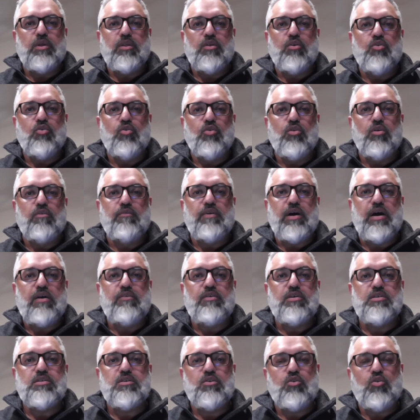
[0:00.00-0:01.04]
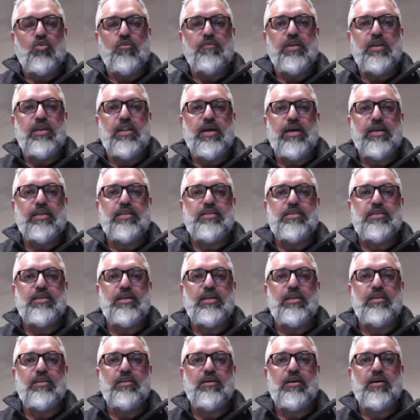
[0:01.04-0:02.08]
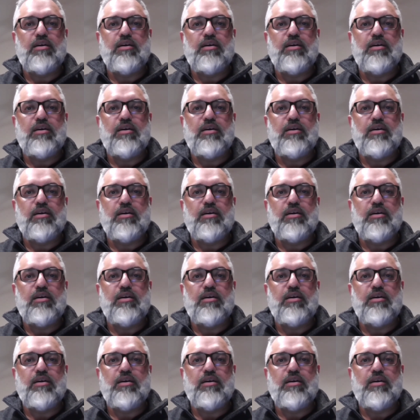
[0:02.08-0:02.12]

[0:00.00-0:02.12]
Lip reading: coronavirus, COVID-19,